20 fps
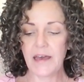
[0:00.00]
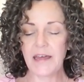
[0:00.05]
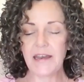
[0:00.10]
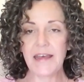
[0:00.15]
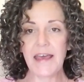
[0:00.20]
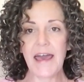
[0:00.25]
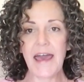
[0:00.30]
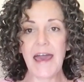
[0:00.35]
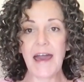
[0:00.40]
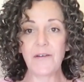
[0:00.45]
and
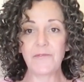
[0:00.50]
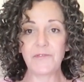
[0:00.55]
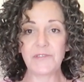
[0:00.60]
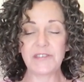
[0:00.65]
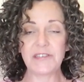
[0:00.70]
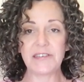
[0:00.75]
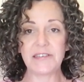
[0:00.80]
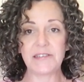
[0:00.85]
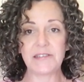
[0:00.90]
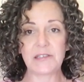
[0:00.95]
a half a
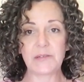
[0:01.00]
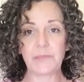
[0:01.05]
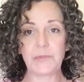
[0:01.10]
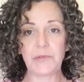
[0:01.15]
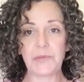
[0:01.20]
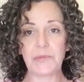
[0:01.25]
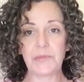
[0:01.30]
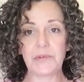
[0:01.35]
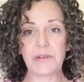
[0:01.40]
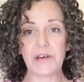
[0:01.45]

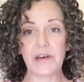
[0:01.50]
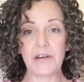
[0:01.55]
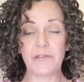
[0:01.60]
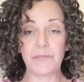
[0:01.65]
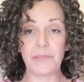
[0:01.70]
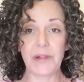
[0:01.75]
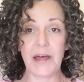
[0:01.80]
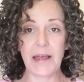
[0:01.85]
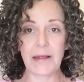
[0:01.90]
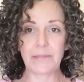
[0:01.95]
teaspoon of
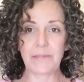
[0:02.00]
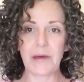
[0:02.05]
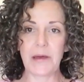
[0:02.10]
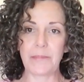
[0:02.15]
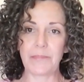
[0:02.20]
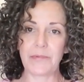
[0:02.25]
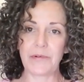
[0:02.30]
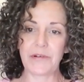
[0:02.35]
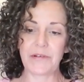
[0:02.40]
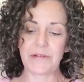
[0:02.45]
black
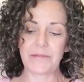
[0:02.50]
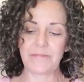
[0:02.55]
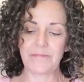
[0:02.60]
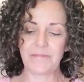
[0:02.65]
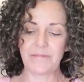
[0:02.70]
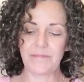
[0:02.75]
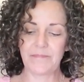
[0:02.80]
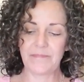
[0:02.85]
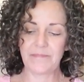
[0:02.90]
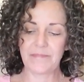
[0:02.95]
pepper.
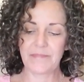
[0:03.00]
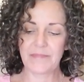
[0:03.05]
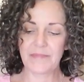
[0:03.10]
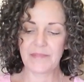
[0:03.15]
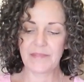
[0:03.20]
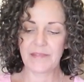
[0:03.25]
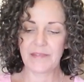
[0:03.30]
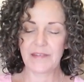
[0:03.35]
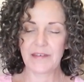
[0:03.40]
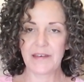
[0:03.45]

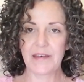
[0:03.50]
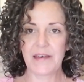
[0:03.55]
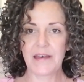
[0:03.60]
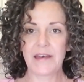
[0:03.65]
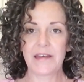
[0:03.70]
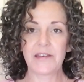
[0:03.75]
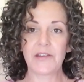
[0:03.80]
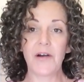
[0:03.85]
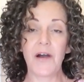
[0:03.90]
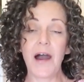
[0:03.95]

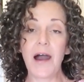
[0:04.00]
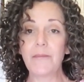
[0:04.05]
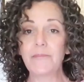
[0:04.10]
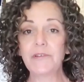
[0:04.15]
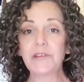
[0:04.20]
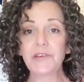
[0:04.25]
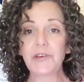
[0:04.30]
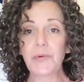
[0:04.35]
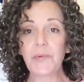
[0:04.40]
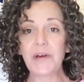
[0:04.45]
Now I'm
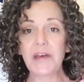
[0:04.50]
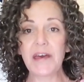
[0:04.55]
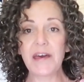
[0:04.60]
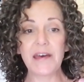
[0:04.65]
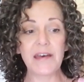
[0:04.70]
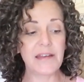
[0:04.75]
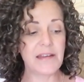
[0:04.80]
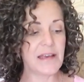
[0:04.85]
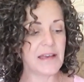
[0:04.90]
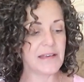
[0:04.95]
gonna go
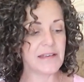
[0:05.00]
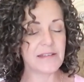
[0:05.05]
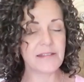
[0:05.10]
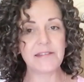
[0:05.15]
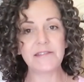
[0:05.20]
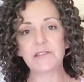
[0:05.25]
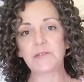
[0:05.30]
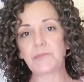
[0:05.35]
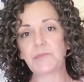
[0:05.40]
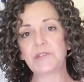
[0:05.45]
ahead and get
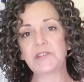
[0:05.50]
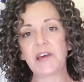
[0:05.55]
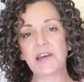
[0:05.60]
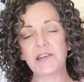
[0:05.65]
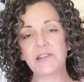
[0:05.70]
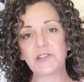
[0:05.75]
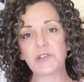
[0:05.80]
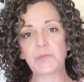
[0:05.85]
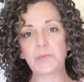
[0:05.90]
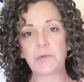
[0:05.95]
these
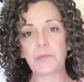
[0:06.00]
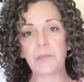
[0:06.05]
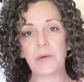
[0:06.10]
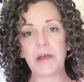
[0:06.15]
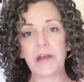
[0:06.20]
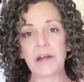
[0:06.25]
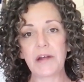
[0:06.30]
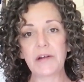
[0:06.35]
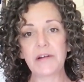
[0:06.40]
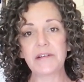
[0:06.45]
potatoes
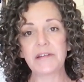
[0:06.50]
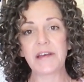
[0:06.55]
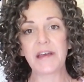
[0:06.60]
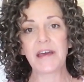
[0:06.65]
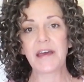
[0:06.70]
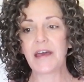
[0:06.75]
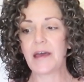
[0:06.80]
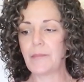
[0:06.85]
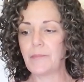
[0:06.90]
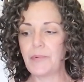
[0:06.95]
prepared
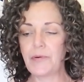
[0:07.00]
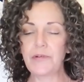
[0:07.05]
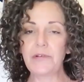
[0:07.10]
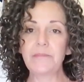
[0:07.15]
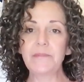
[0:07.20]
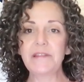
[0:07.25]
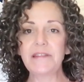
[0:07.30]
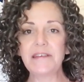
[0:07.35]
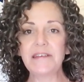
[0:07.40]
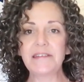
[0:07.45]
and put
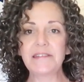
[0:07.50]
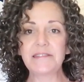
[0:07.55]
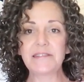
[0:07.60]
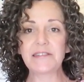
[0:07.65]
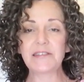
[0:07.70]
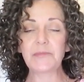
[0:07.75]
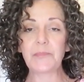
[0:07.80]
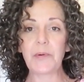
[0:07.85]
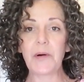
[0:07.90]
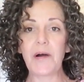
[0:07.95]
them in the
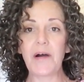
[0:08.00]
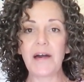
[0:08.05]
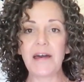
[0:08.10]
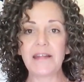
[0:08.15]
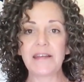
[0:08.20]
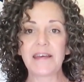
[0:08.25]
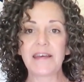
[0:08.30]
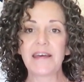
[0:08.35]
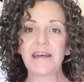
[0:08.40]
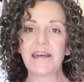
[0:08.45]

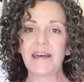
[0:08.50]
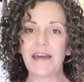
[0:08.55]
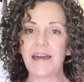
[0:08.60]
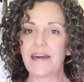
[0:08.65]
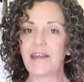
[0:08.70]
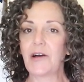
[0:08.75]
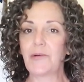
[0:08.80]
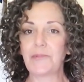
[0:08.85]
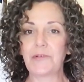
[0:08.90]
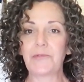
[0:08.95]
Instapot
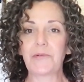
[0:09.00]
and I'll